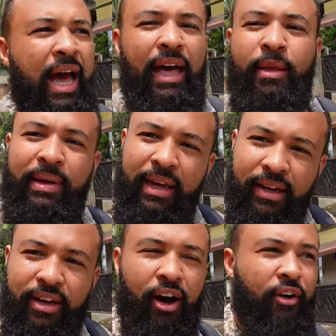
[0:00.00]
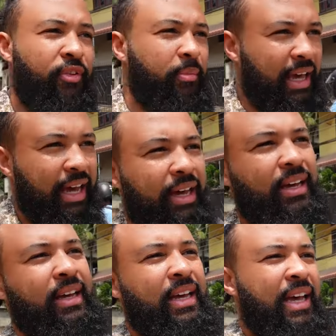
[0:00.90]
And then we get a car from there.
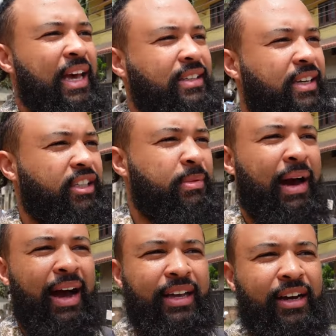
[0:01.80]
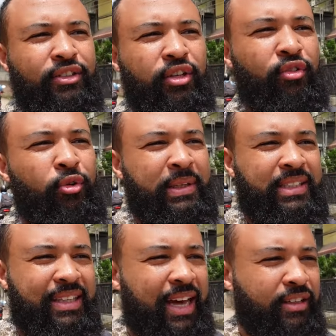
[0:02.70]
He said it's about 800 rupees,
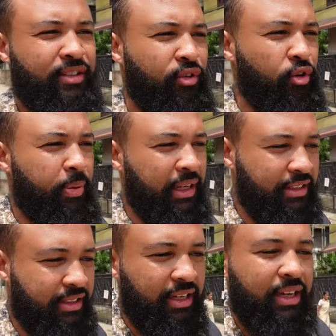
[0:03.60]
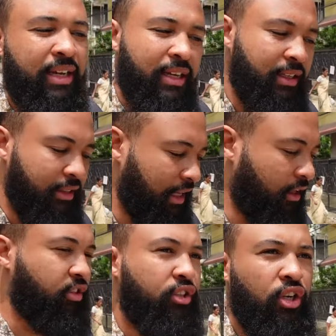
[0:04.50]
1,000 rupees
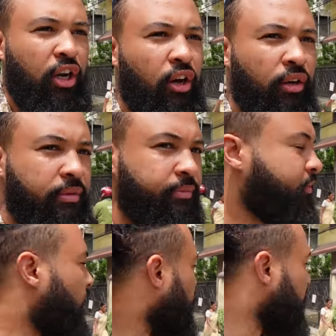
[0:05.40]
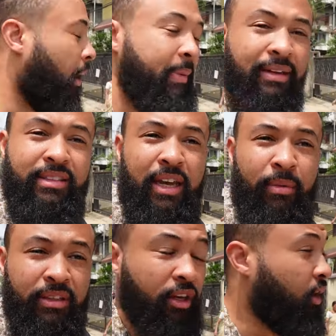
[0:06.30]
down to Shillong. We might be able to get one